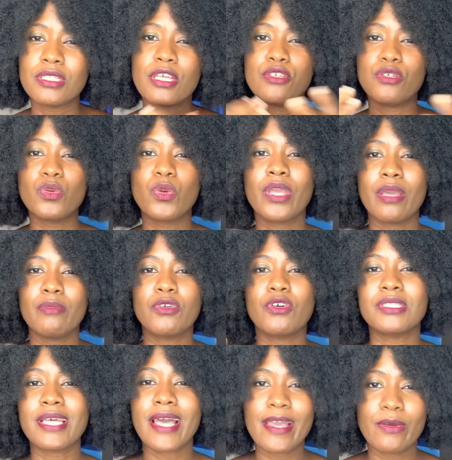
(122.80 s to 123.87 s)
using the UK
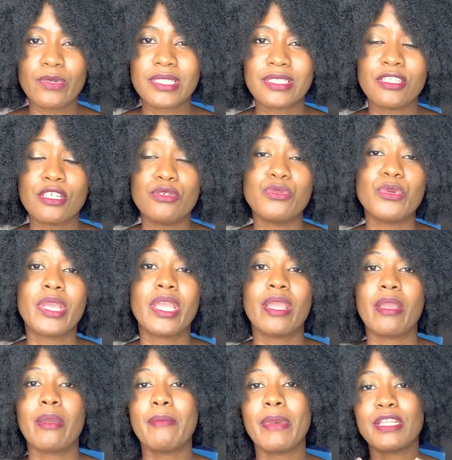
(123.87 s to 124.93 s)
because I was in the
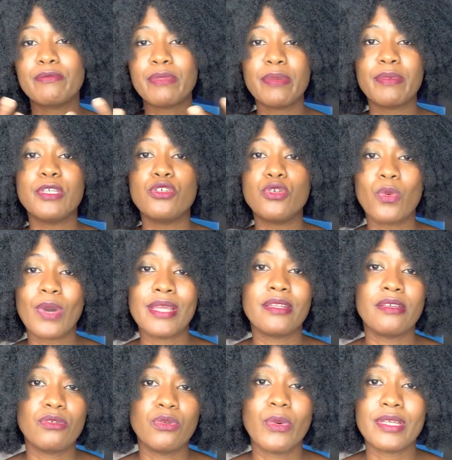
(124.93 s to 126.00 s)
UK, but maybe you are in
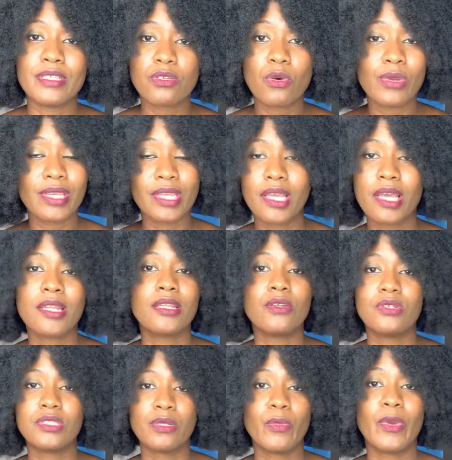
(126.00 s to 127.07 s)
the US or in Canada
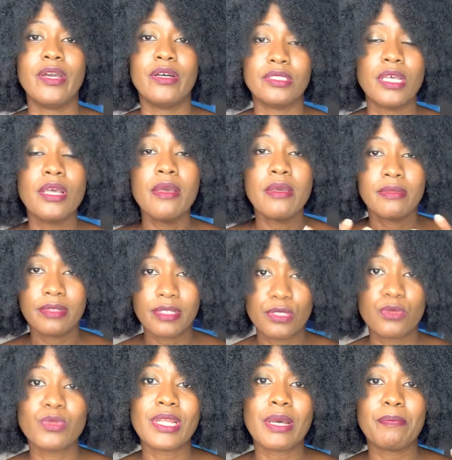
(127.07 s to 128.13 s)
or somewhere else,
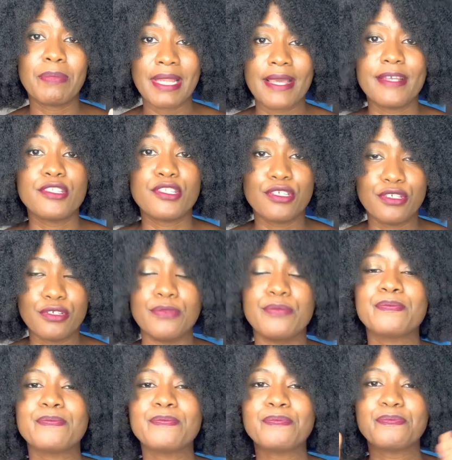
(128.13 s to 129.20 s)
this would apply to you.
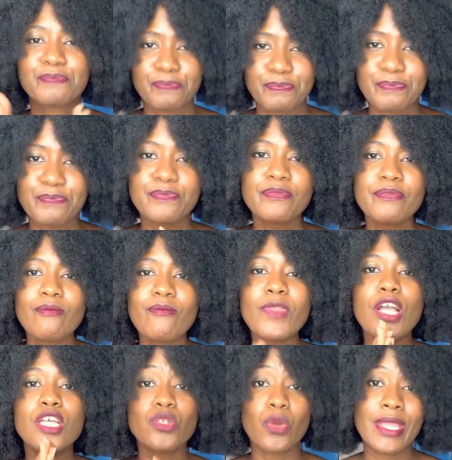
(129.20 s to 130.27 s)

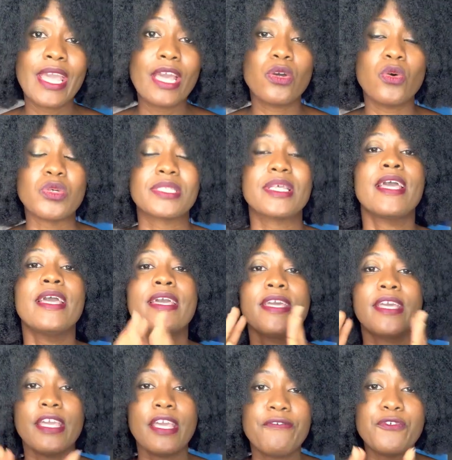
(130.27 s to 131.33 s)
So here goes.
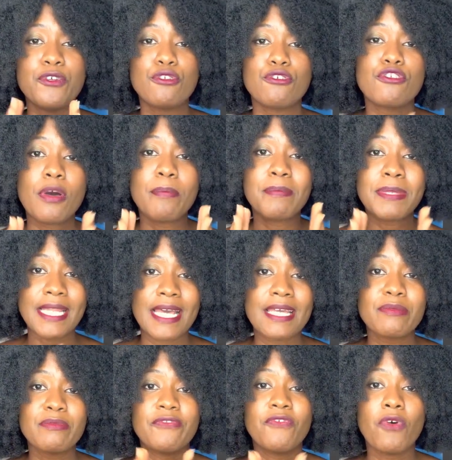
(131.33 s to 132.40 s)
If you do not
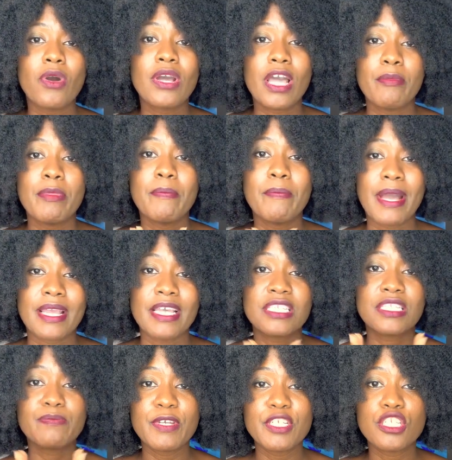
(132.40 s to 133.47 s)
plan before coming back,
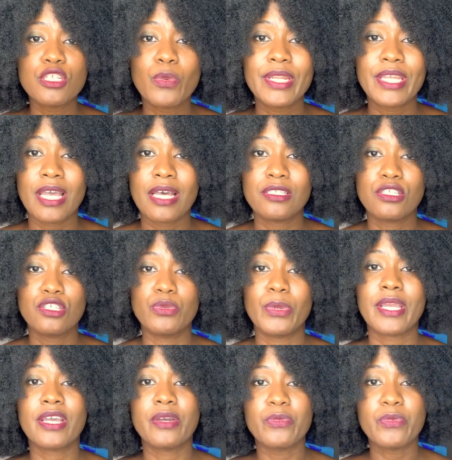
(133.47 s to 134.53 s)
especially when it has to do
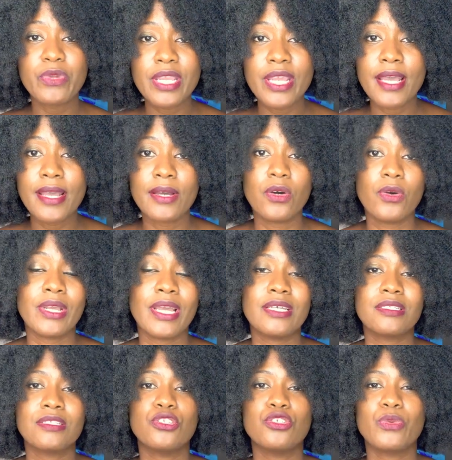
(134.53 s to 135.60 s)
with career or it has
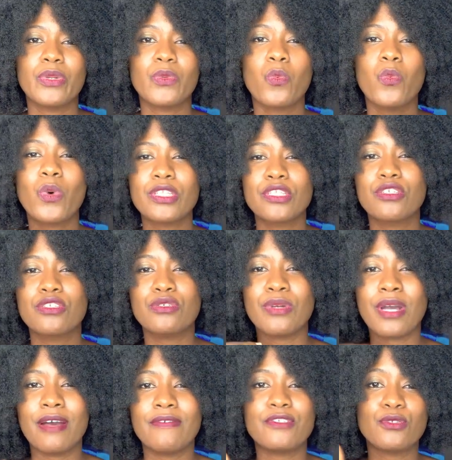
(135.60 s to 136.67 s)
to do with what you
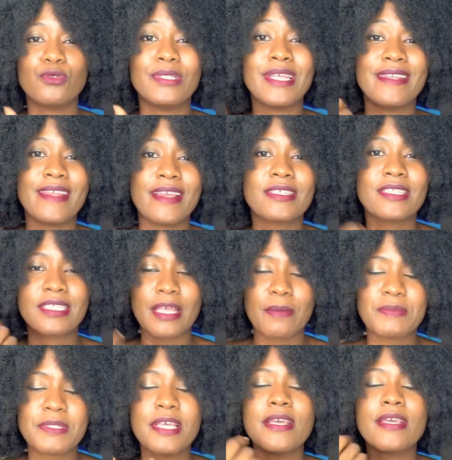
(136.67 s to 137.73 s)
have to do, the next
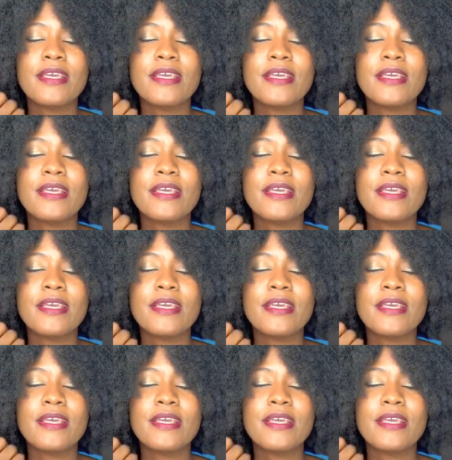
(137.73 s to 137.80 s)
steps,